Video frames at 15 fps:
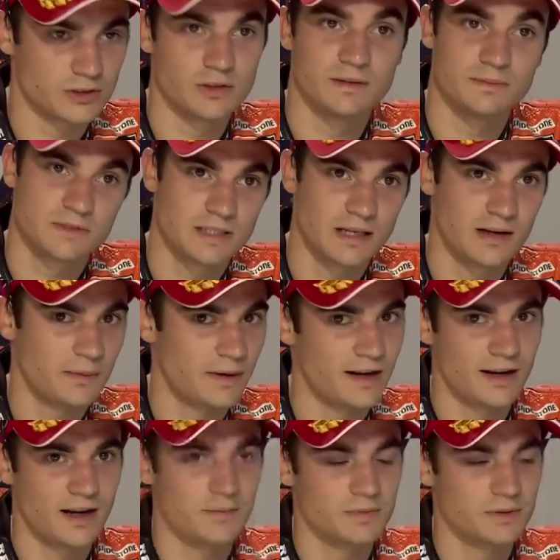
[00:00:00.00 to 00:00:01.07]
So I'm still
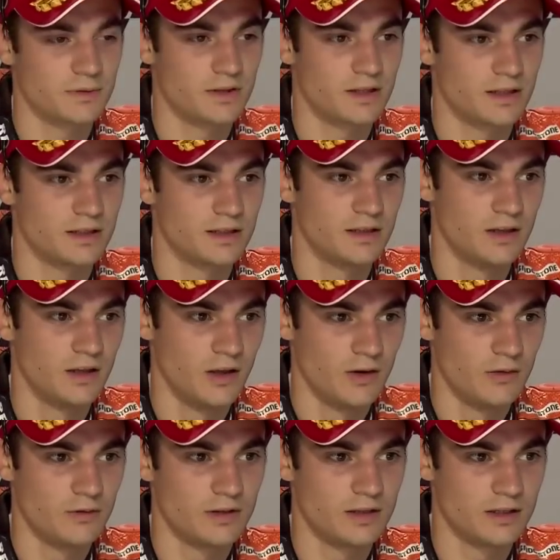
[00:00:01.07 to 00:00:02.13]
very happy with the
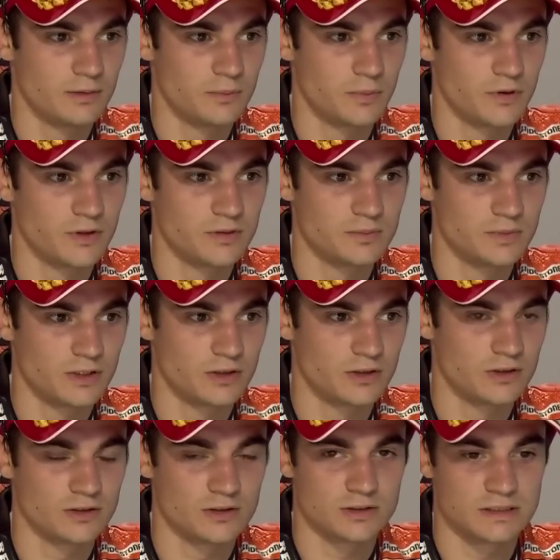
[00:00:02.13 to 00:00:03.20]
with the podium
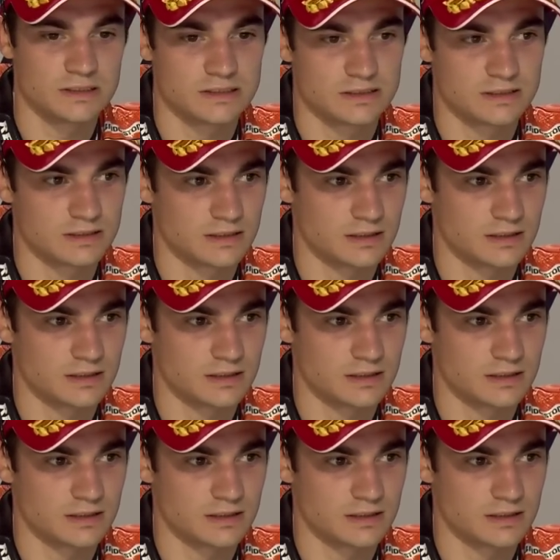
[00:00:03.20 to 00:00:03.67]
because it's.